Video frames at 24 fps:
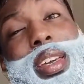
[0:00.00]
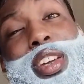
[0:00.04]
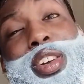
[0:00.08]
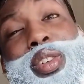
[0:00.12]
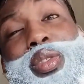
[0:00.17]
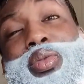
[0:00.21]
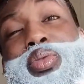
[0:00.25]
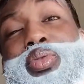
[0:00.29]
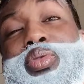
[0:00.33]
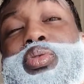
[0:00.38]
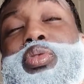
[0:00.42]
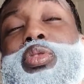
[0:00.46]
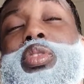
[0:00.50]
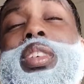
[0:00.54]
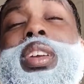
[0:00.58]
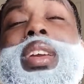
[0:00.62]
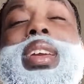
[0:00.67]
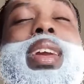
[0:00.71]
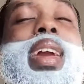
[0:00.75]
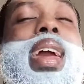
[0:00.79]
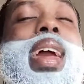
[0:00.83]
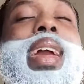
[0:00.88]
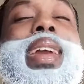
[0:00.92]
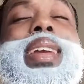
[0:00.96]

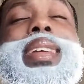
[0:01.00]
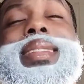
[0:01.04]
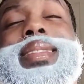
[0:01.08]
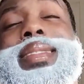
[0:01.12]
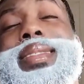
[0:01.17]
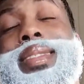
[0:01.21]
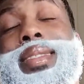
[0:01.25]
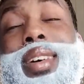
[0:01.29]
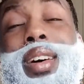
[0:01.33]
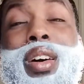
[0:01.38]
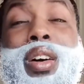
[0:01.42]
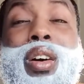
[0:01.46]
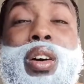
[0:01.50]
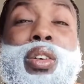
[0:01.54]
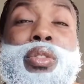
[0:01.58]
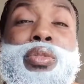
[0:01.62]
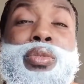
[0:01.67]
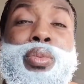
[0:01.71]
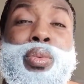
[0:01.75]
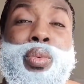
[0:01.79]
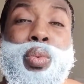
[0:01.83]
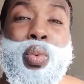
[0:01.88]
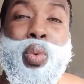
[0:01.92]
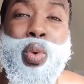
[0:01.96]
creator
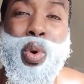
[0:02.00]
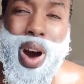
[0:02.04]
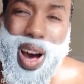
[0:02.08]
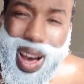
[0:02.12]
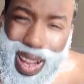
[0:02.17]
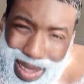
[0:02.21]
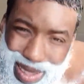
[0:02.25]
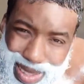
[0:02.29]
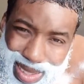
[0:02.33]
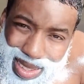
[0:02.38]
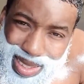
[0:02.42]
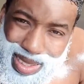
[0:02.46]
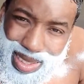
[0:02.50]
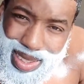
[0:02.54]
of what?